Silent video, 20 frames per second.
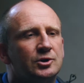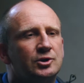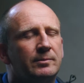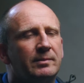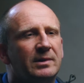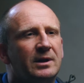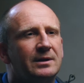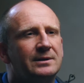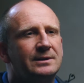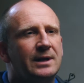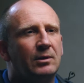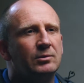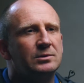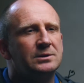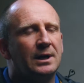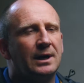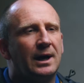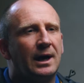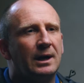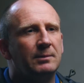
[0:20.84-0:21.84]
Some of the
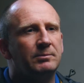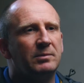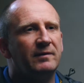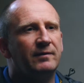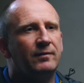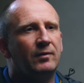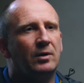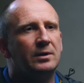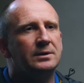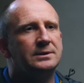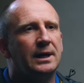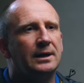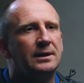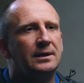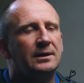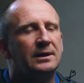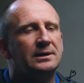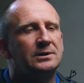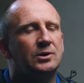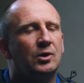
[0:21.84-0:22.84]
doubts I had before I
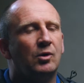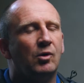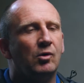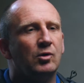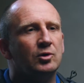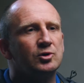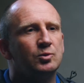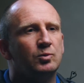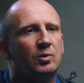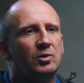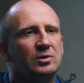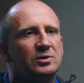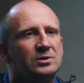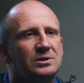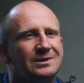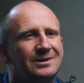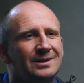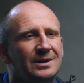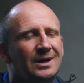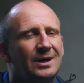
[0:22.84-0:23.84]
attended this course
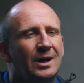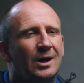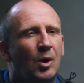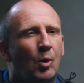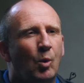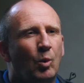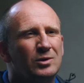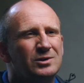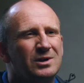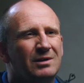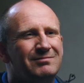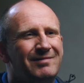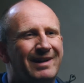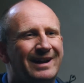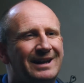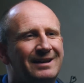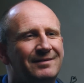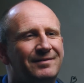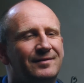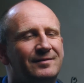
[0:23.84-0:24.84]
was I
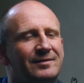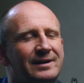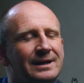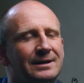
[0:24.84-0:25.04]
ready for